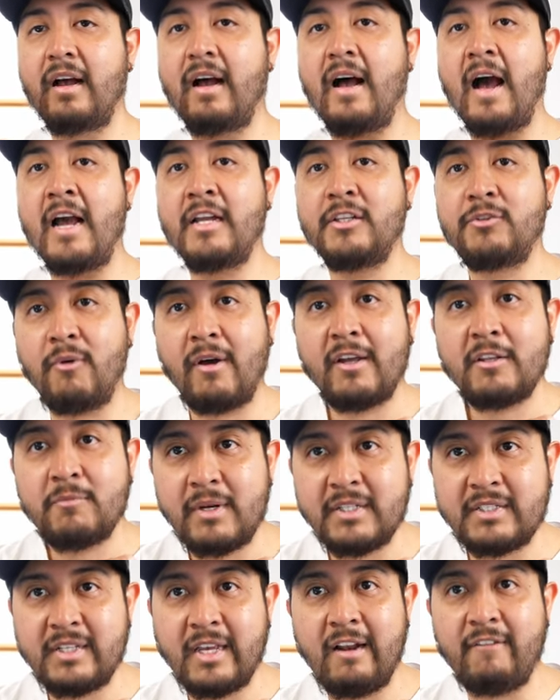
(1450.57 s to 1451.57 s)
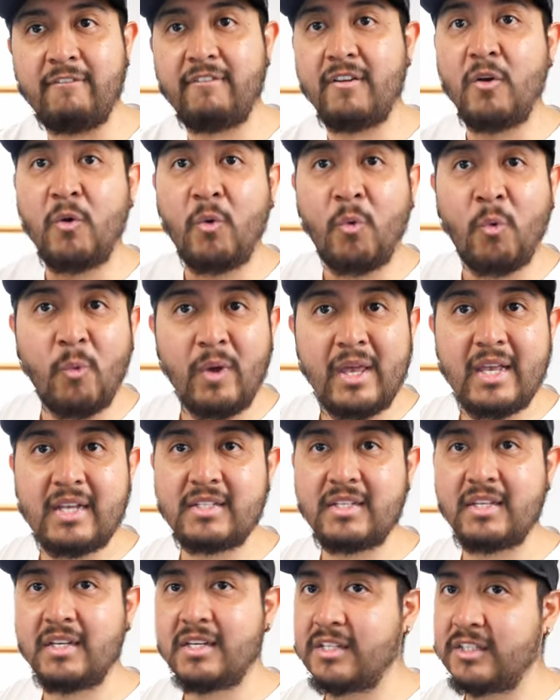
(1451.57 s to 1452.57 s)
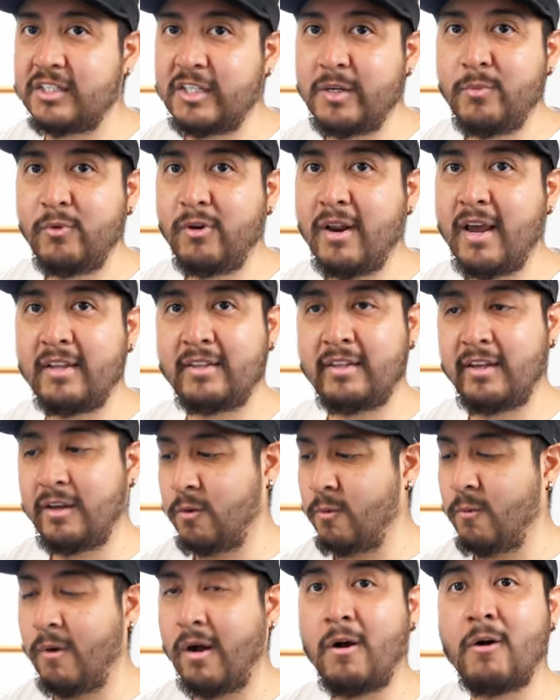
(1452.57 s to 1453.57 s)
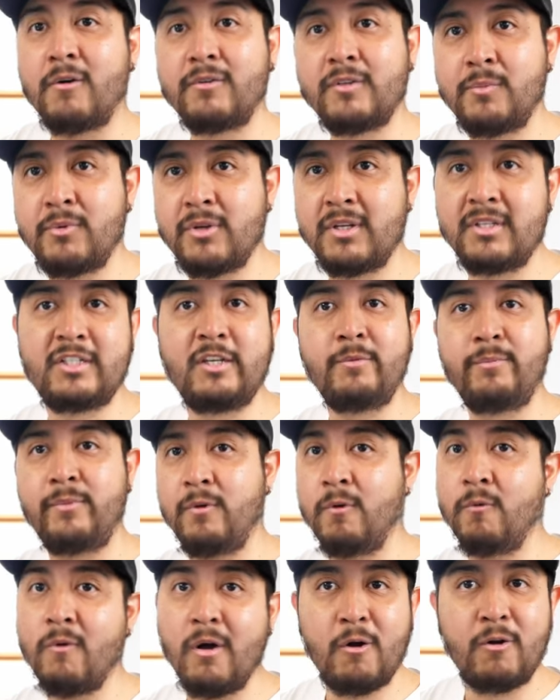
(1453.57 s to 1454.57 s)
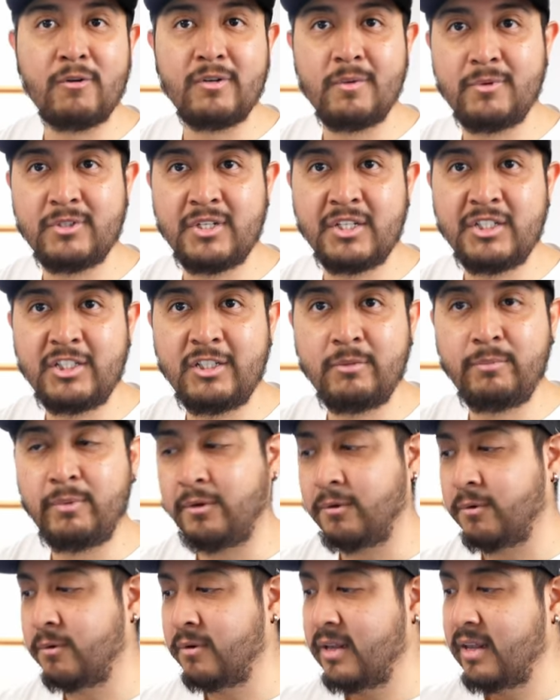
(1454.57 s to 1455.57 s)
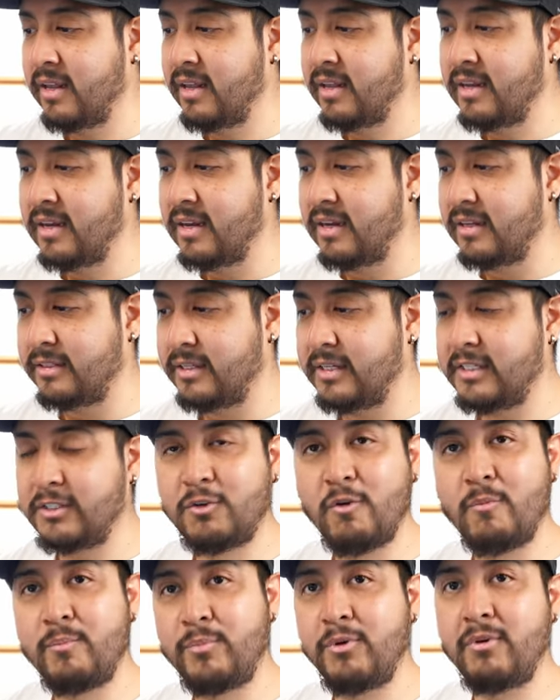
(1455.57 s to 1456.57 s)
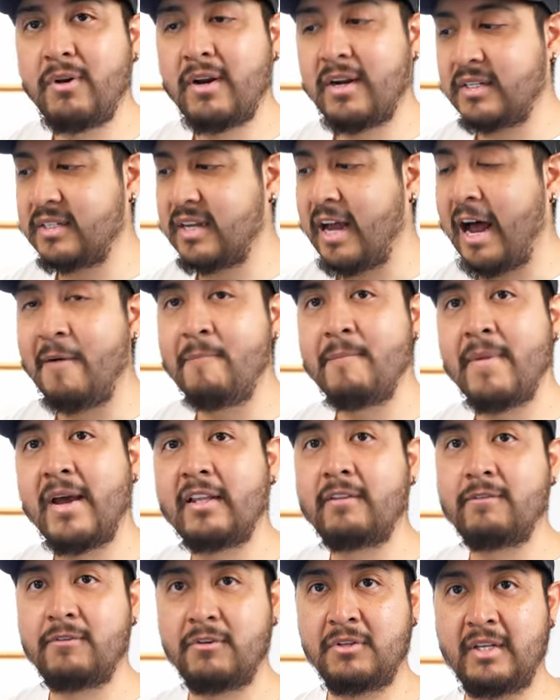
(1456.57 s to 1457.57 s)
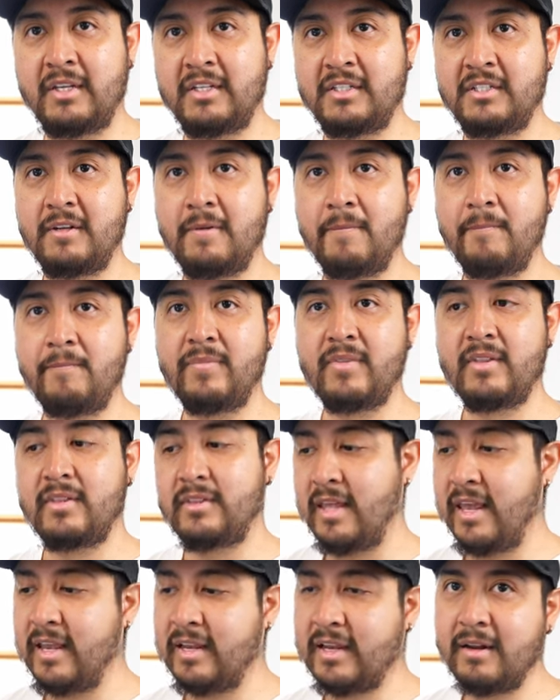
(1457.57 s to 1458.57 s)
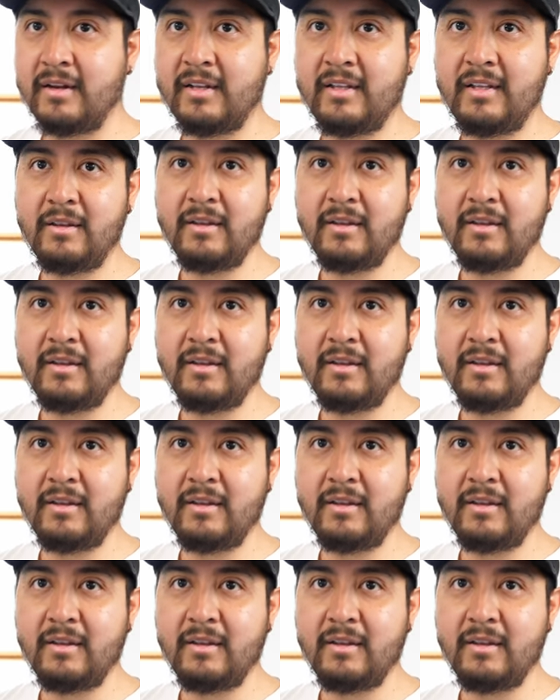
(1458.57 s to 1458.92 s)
I tried myself weeks simulating 100% CPU, 100% GPU. These computers are made for this. They can